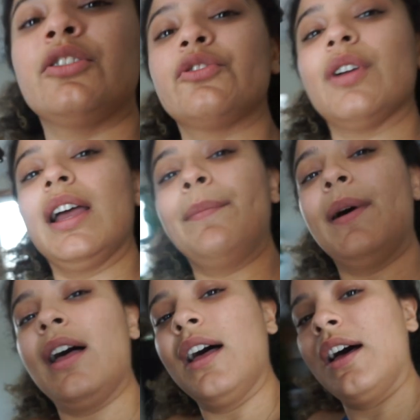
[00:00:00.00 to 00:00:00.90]

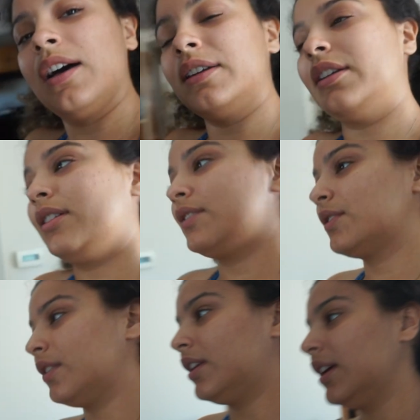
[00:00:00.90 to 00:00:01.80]
tripod
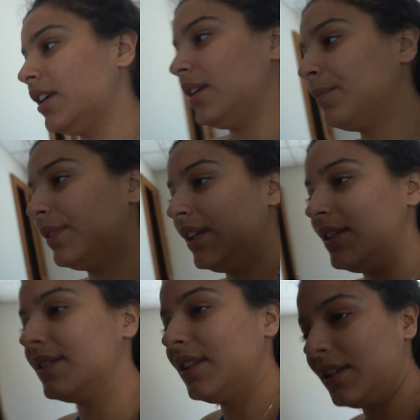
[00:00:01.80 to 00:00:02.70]
so that I can
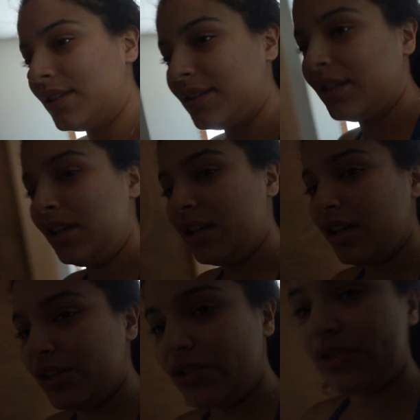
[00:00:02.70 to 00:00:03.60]
place it
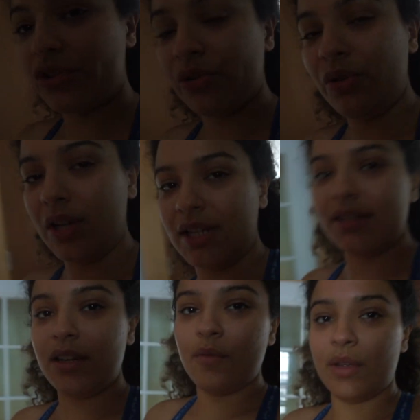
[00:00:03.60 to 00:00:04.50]
and just show you guys
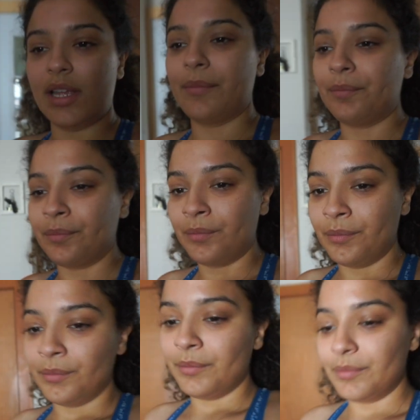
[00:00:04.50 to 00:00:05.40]
like what I'm
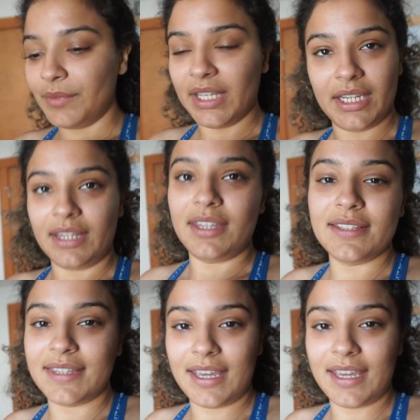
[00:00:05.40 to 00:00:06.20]
getting these